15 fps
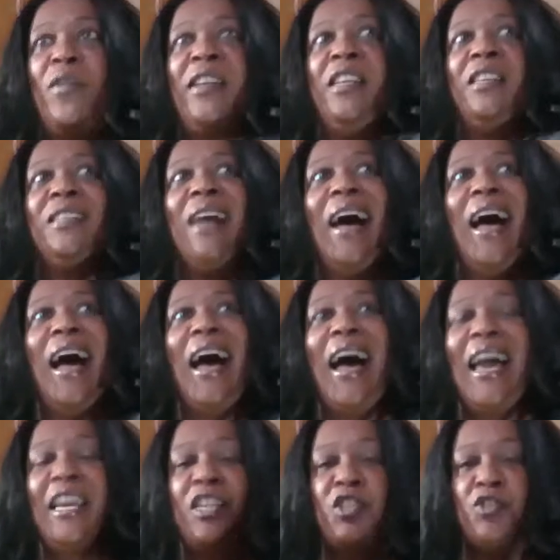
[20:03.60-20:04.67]
need to
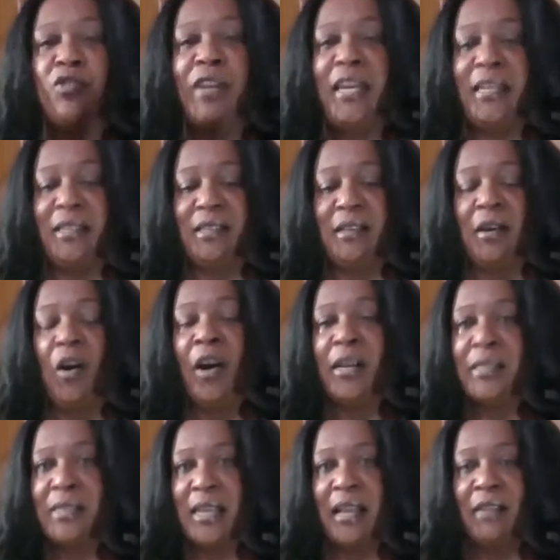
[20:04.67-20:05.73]
hydrate
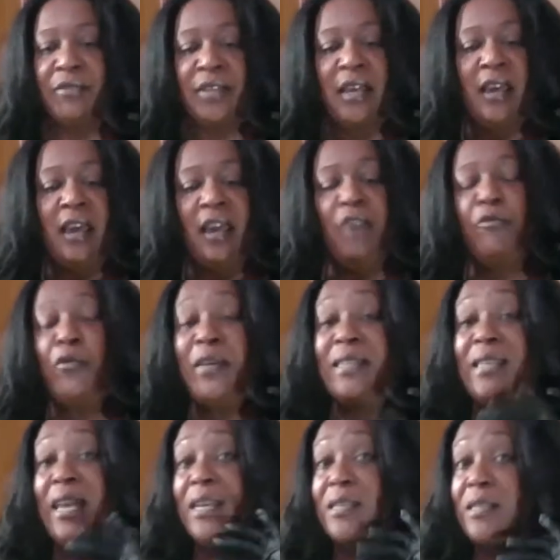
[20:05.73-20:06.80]
ourselves. If we
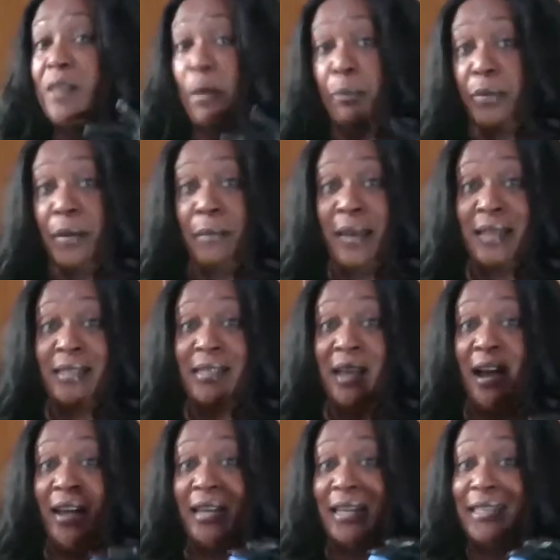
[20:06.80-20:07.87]
take supplements
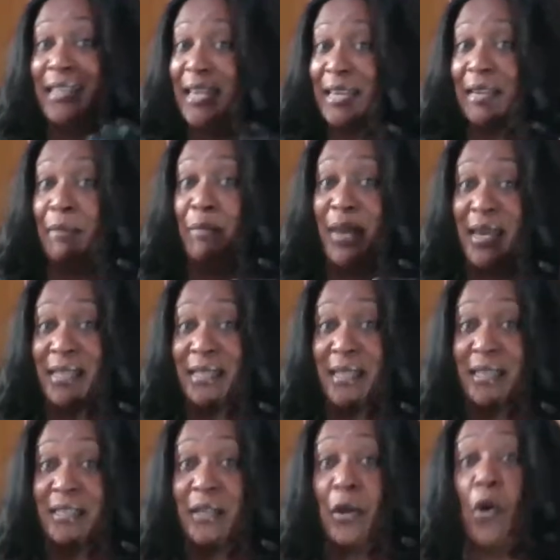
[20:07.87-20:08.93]
on a daily
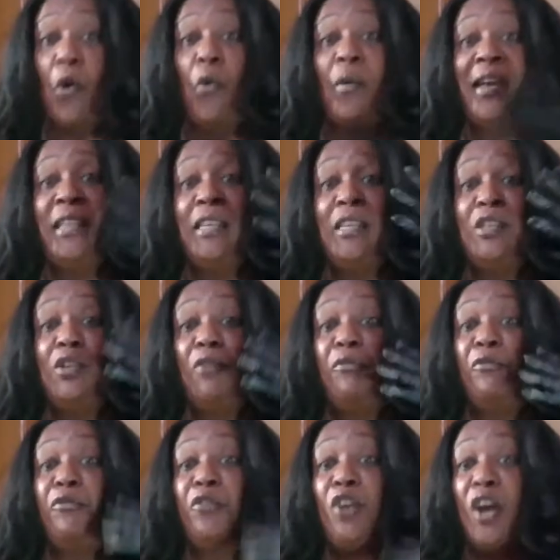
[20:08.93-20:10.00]
basis, we need to
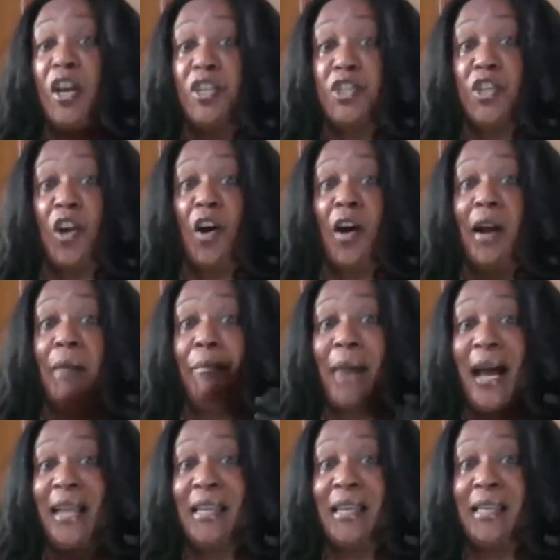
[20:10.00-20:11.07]
flush our
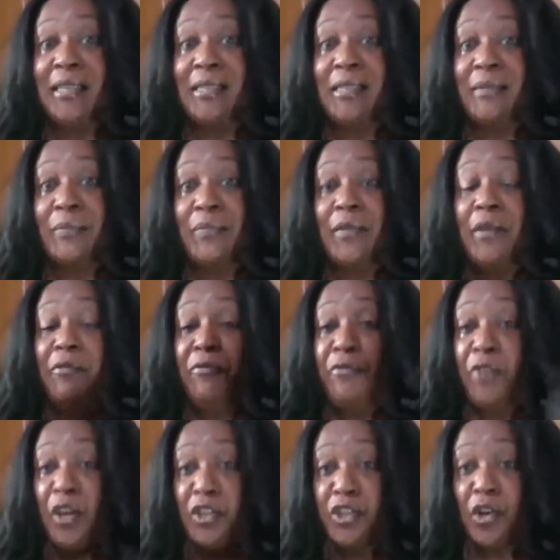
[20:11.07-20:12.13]
bodies,
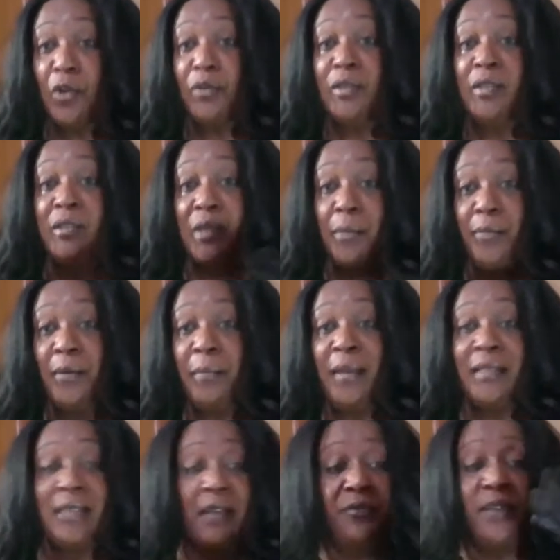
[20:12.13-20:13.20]
flush out the
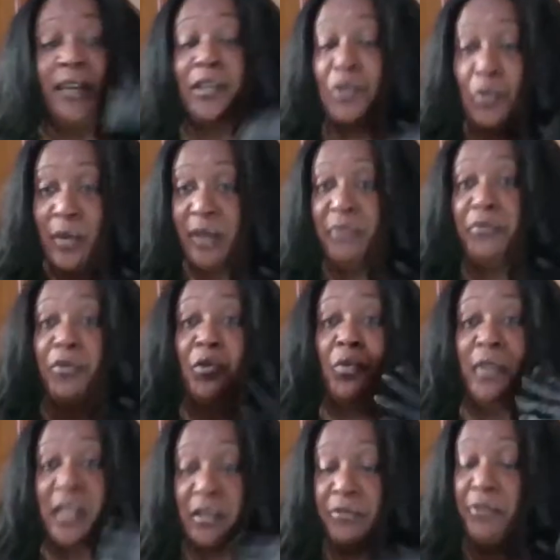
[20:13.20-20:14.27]
supplements after
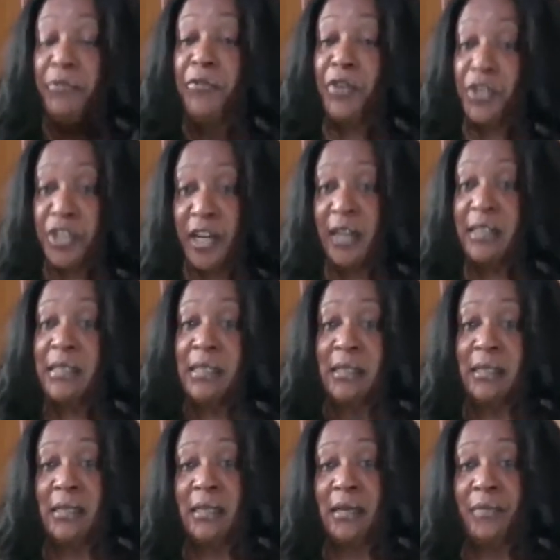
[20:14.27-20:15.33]
we need to flush our
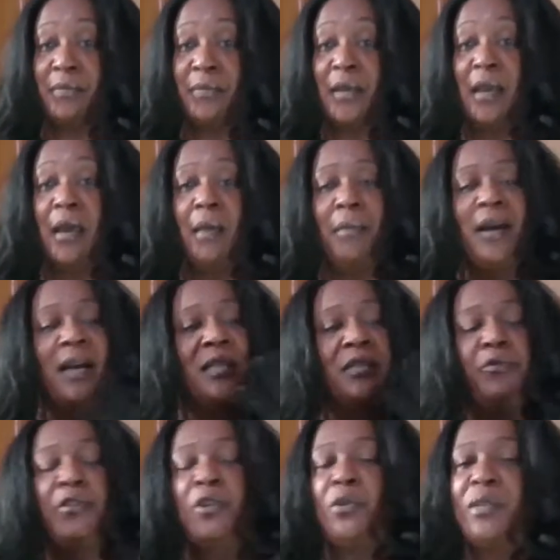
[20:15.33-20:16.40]
system. Because
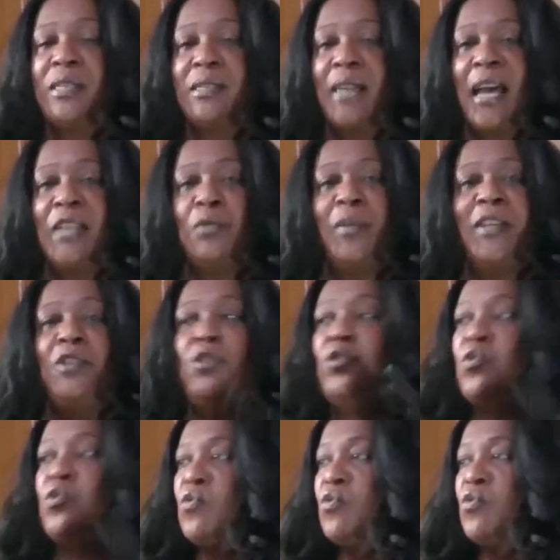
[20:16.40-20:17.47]
if you notice, guys, when
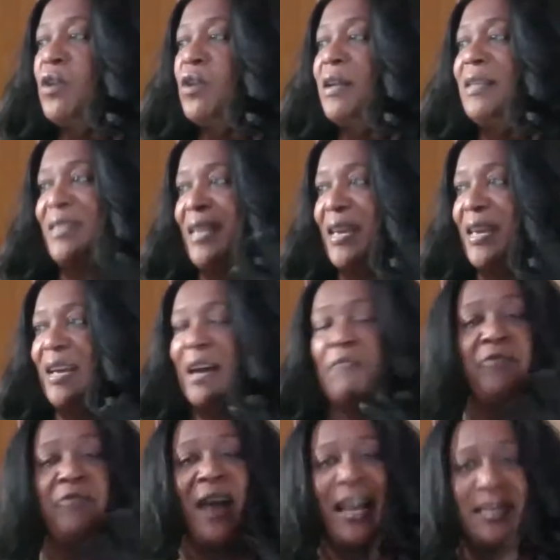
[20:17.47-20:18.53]
you take a
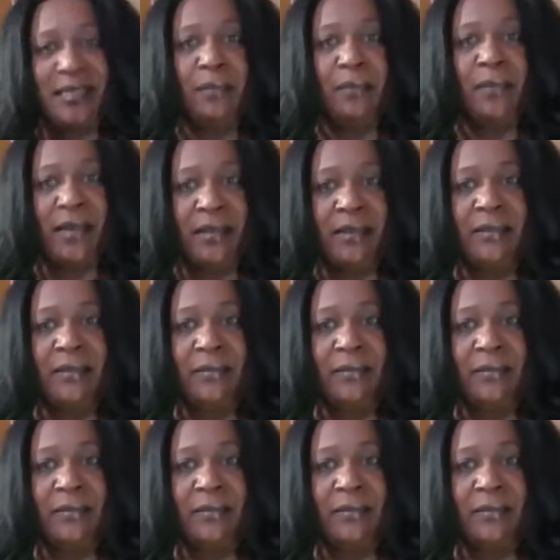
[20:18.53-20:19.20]
vitamin